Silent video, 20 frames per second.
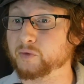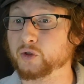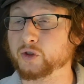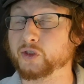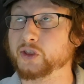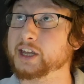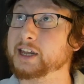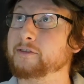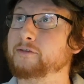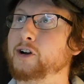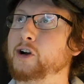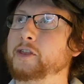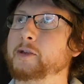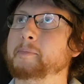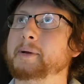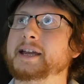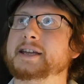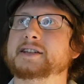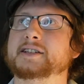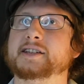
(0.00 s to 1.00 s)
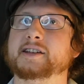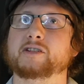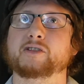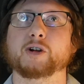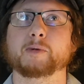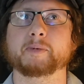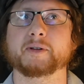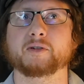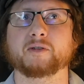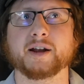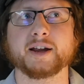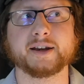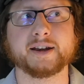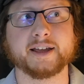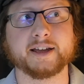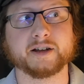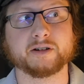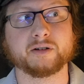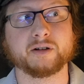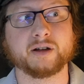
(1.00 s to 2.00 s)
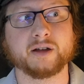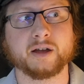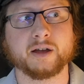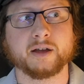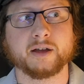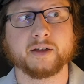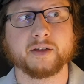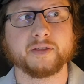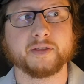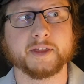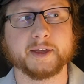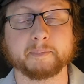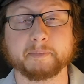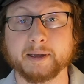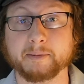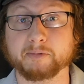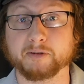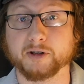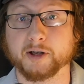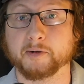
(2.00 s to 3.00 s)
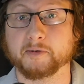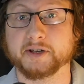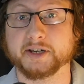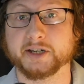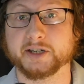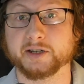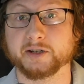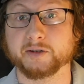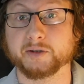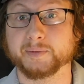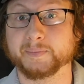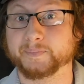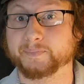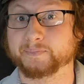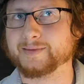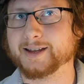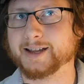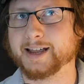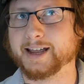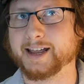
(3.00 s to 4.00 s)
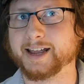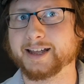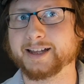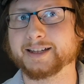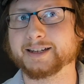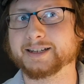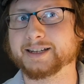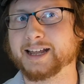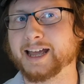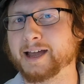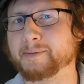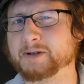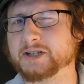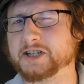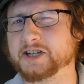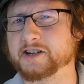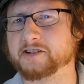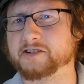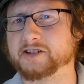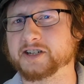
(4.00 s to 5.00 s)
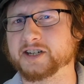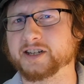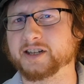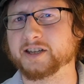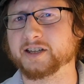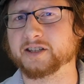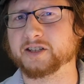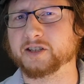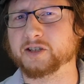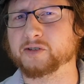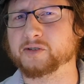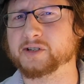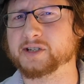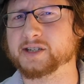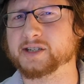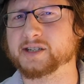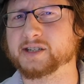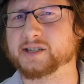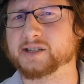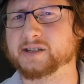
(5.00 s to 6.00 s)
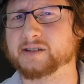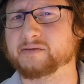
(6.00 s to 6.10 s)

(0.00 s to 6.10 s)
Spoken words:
Think of all the banks that are open right now that people go into and how much energy it uses